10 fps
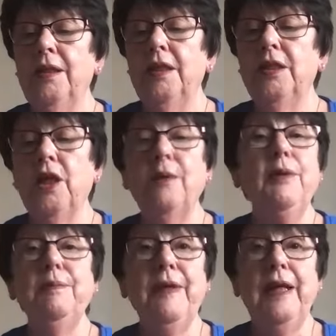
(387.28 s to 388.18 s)
Some
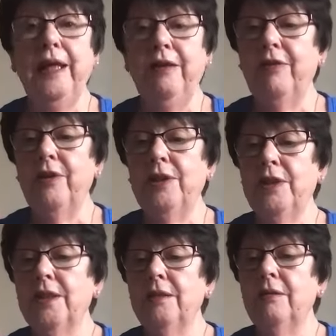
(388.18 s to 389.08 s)

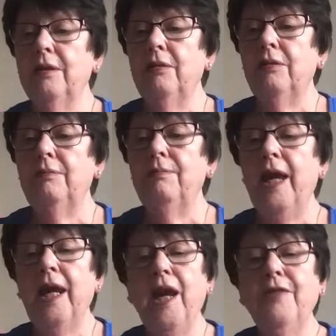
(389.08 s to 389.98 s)
unbelievers
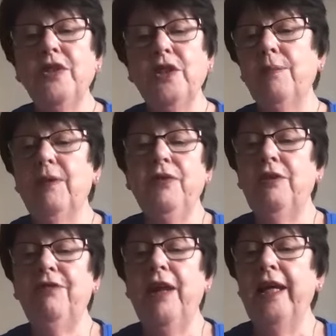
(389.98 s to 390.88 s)
may have some of the
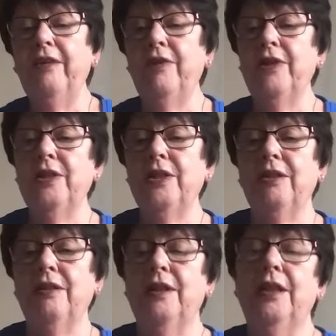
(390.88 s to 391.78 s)
flavours.
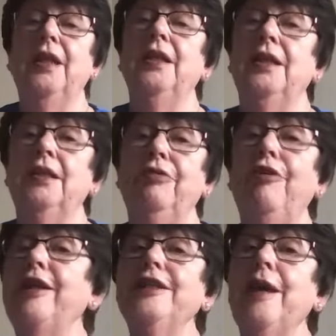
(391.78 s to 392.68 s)

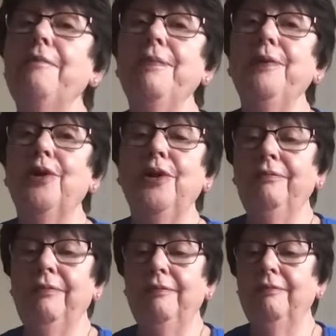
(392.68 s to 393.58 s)
For example,
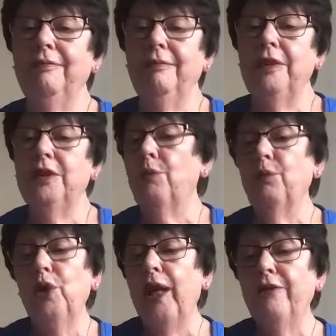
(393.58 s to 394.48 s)
some
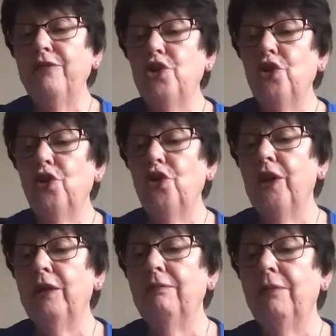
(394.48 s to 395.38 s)
will have joy,
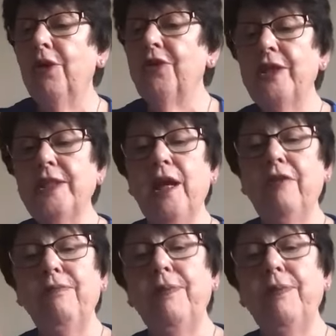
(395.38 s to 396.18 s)
others have